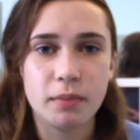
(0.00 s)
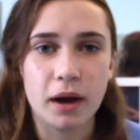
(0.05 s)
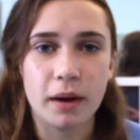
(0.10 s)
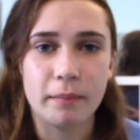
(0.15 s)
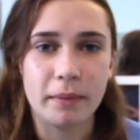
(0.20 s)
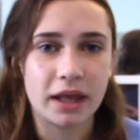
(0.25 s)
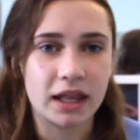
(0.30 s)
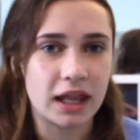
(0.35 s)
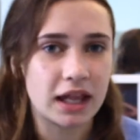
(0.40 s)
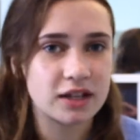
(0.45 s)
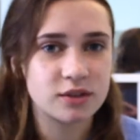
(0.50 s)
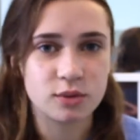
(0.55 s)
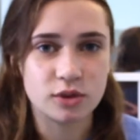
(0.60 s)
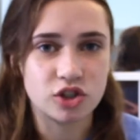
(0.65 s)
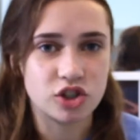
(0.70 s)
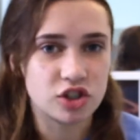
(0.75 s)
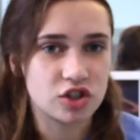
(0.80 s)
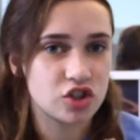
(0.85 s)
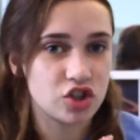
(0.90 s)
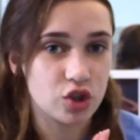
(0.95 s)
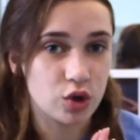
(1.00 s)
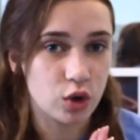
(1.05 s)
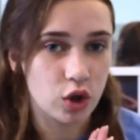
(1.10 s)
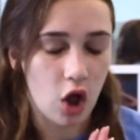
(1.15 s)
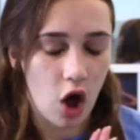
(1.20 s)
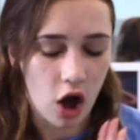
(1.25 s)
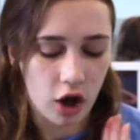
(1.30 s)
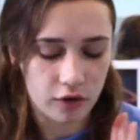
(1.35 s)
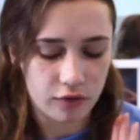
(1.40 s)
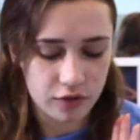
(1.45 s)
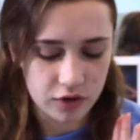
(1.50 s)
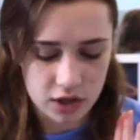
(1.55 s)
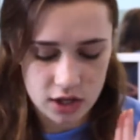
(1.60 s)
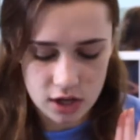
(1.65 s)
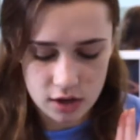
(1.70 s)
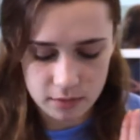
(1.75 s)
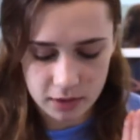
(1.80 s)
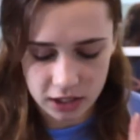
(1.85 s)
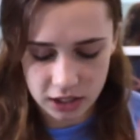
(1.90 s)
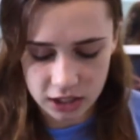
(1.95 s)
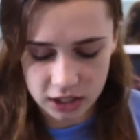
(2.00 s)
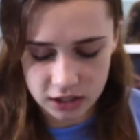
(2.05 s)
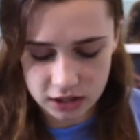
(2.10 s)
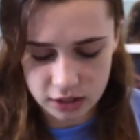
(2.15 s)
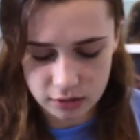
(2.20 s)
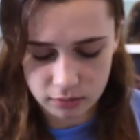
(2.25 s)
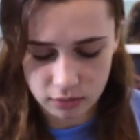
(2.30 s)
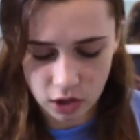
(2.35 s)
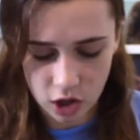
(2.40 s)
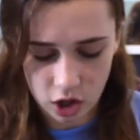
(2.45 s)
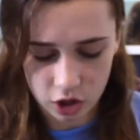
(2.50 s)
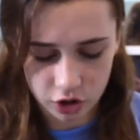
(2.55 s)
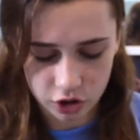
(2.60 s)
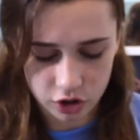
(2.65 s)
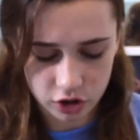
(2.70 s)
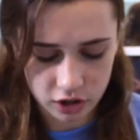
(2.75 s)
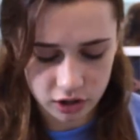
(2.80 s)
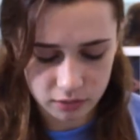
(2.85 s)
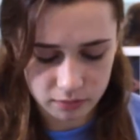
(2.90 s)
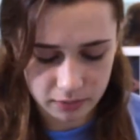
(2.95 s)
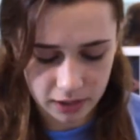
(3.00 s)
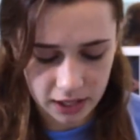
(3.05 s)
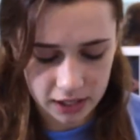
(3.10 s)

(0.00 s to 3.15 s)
but my legs were just too long for them. I needed them longer and